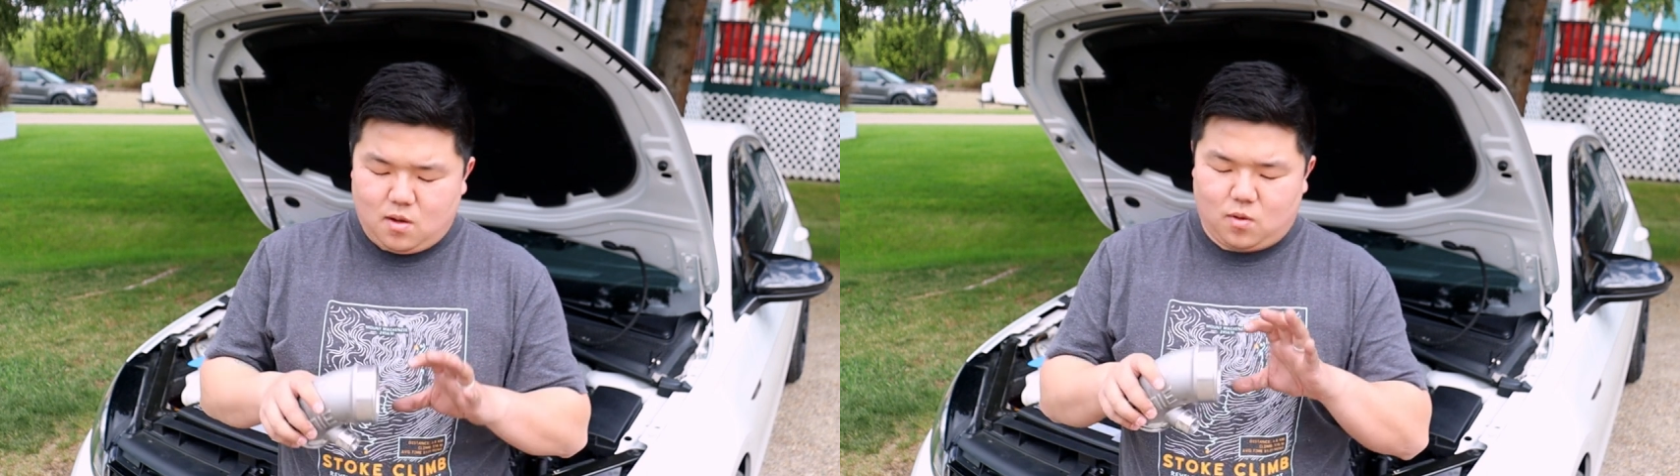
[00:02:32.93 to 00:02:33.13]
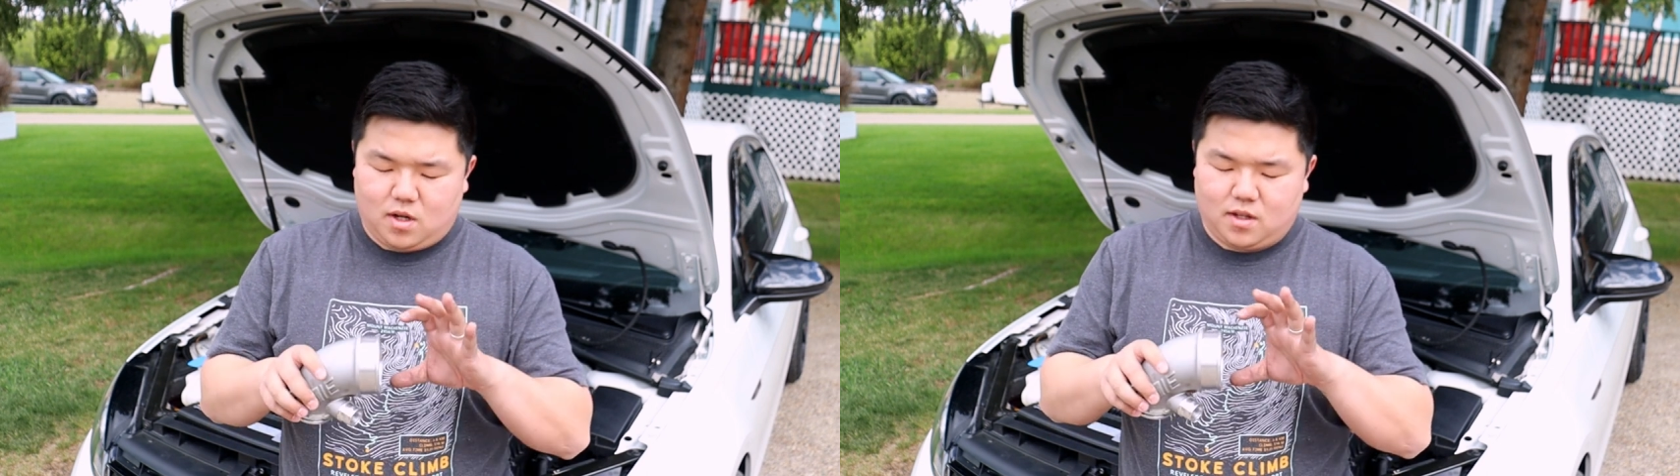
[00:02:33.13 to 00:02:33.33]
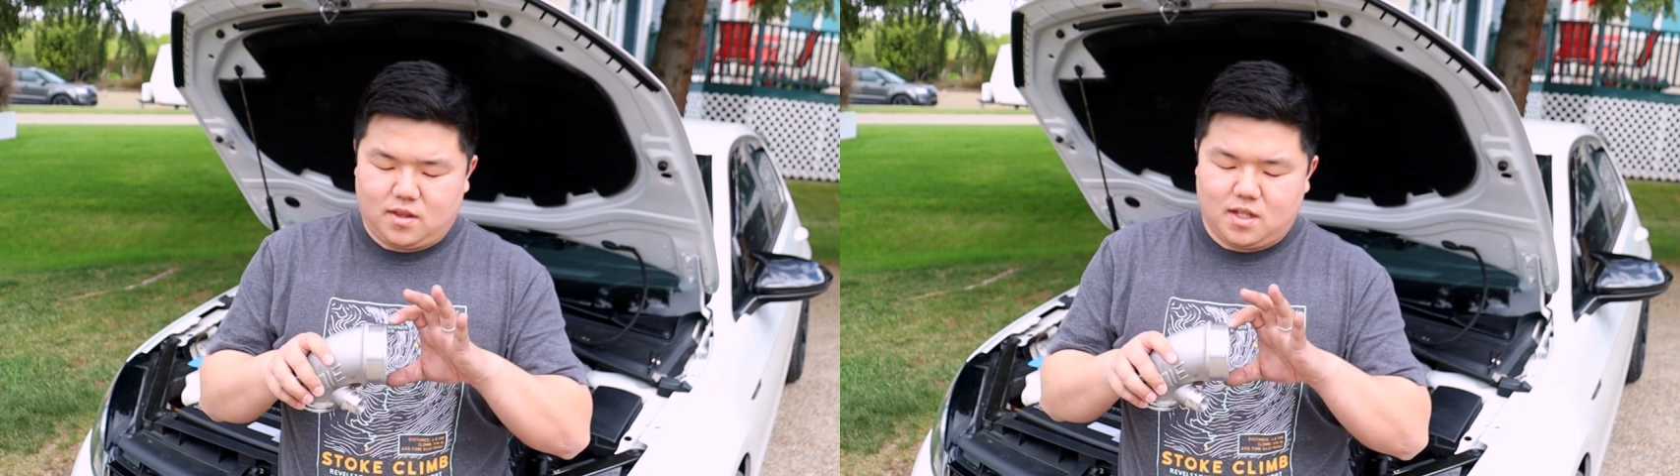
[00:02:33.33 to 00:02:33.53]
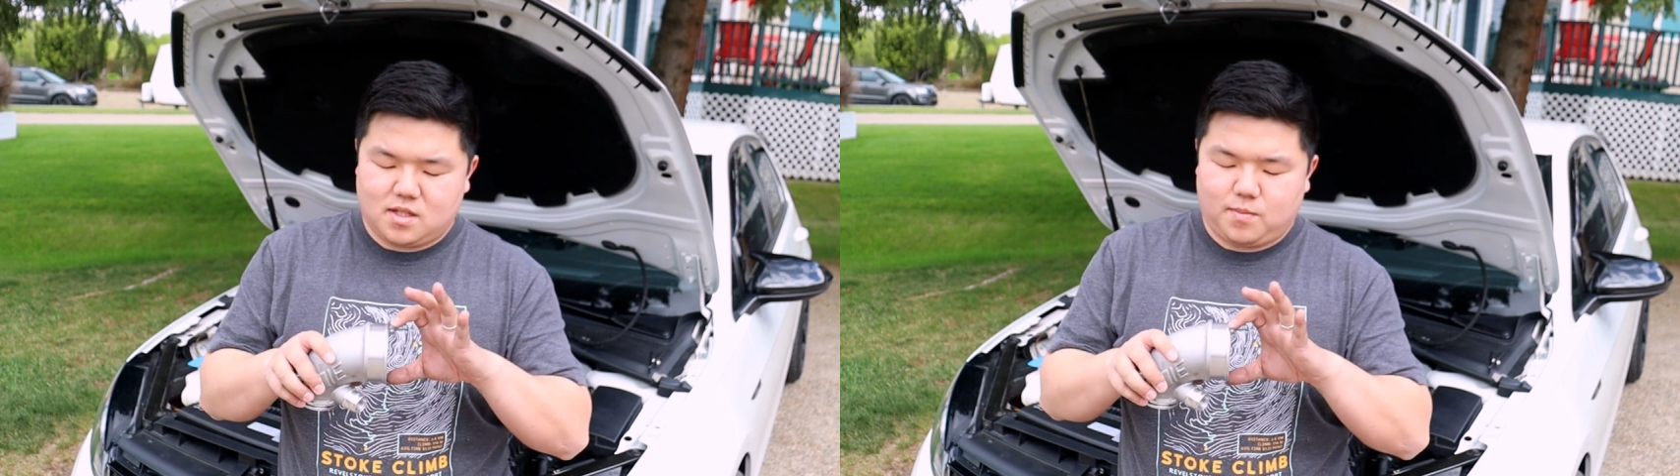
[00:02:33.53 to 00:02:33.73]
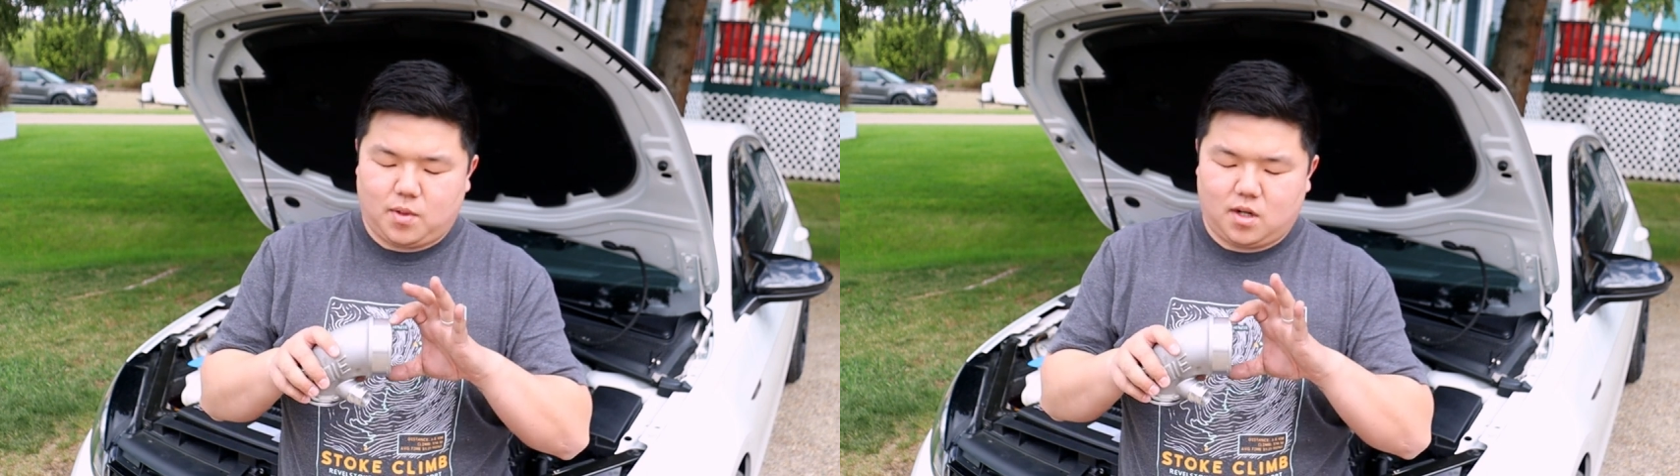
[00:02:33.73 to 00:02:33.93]
where
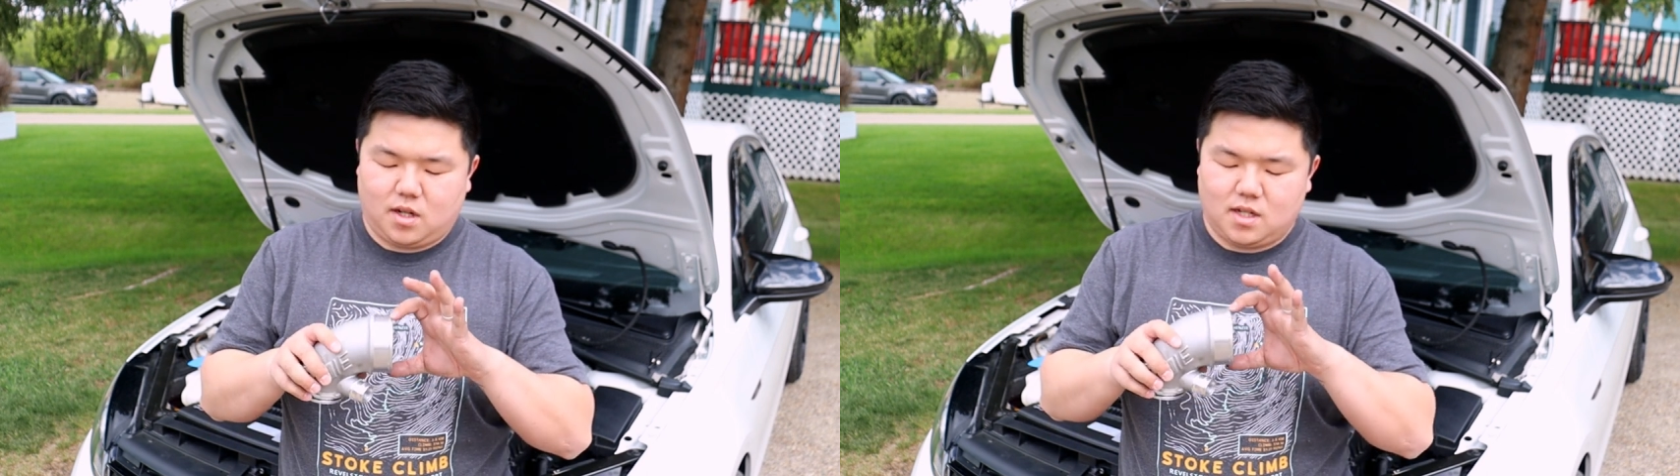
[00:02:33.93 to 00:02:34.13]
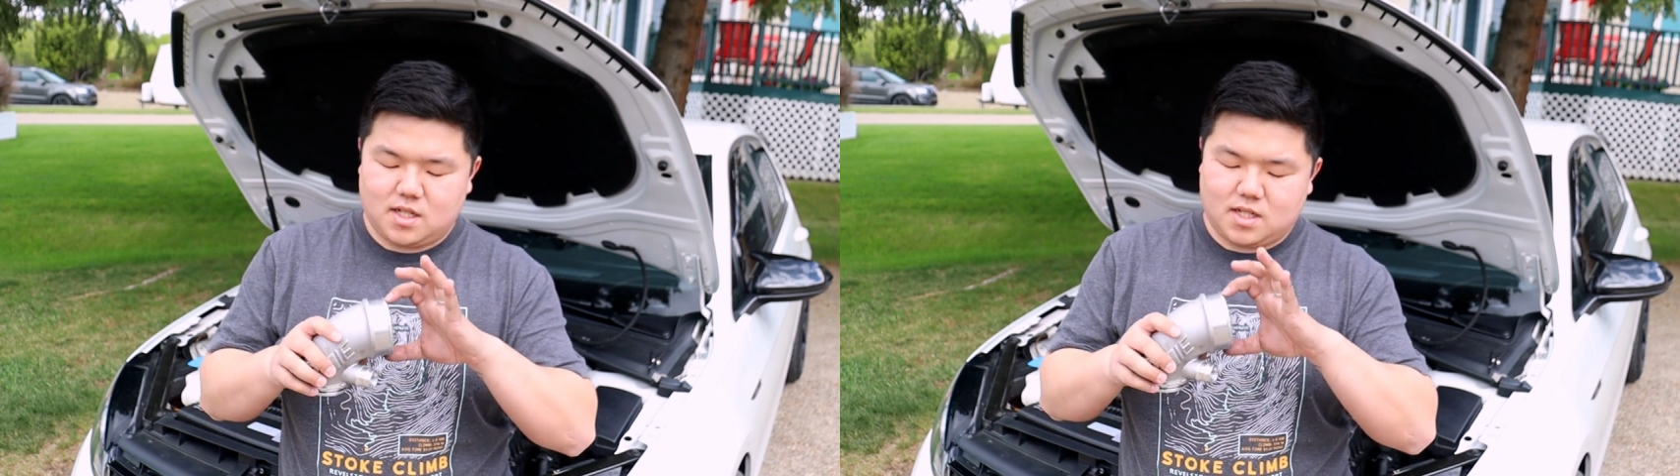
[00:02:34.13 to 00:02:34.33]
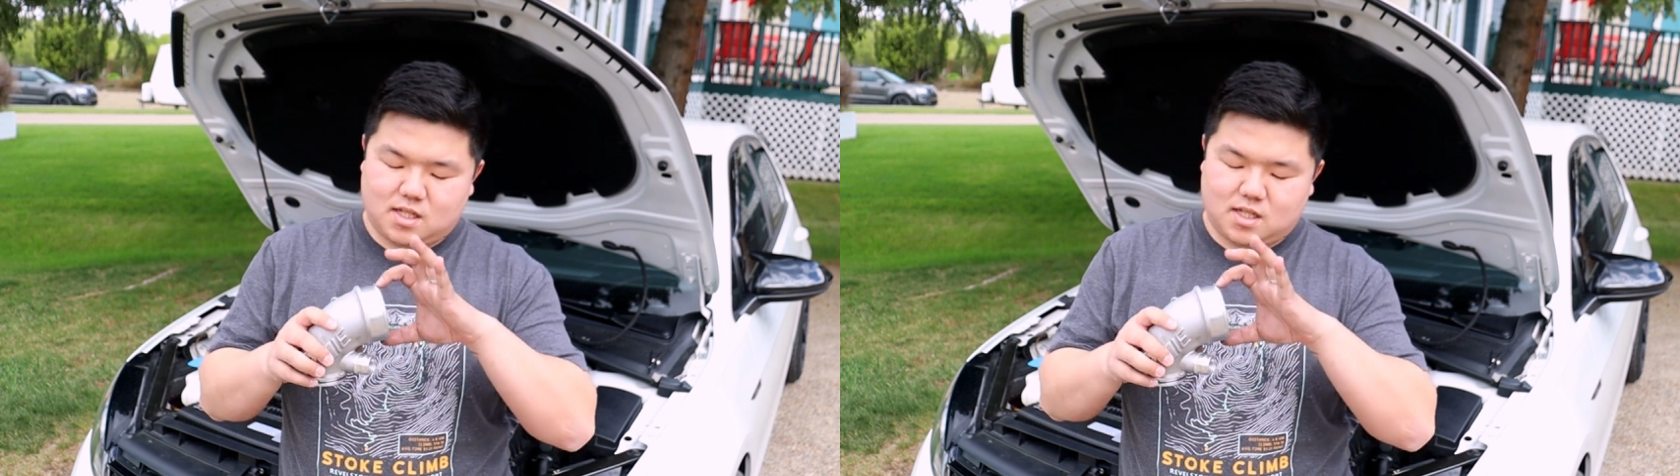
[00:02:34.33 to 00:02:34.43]
this part is